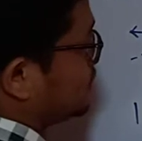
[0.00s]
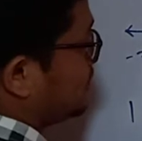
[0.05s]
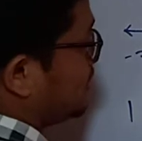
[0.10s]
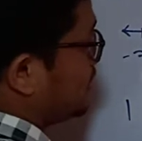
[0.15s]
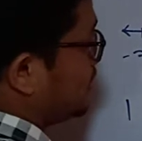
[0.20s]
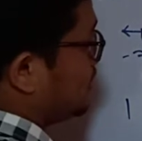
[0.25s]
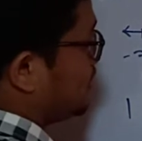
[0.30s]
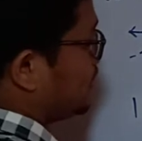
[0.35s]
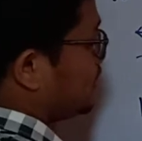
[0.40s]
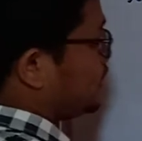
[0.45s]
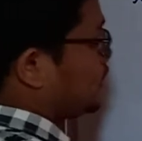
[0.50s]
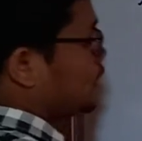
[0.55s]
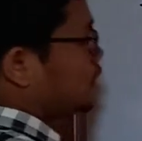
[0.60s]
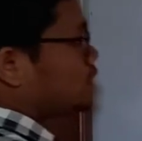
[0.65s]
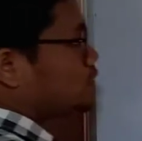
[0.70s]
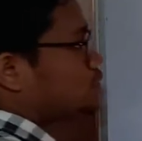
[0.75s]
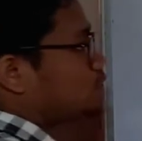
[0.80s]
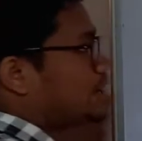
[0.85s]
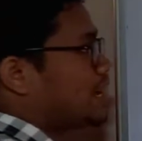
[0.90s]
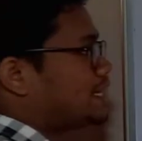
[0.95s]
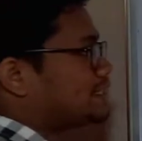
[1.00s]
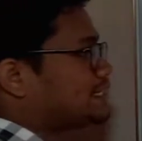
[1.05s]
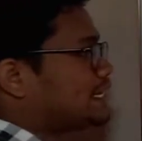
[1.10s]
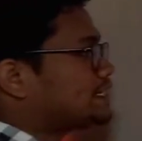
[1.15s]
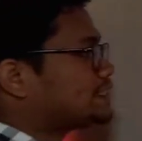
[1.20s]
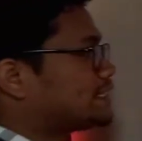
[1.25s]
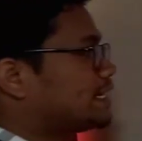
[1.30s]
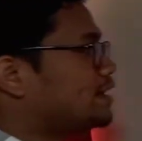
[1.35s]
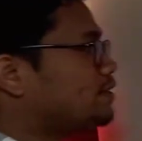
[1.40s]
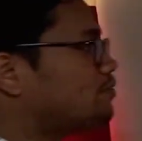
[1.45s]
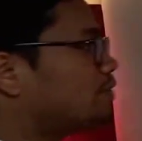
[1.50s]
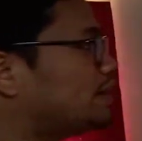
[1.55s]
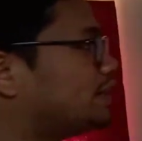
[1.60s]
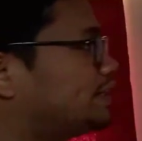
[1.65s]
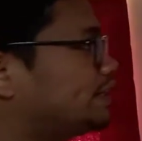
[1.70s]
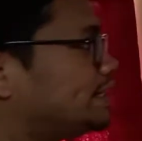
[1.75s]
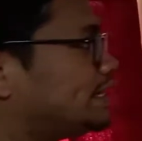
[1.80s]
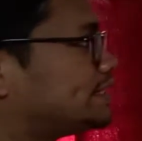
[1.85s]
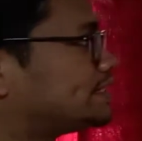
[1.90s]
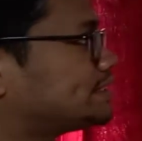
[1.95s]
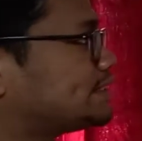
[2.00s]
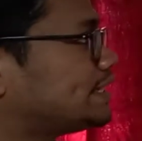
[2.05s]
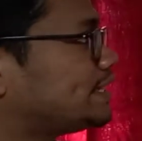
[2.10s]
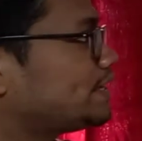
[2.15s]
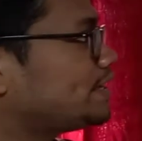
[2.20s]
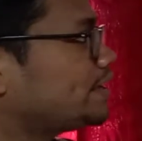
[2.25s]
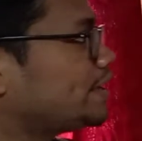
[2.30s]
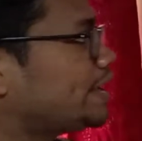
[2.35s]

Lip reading: 1. So as I said, what did I say?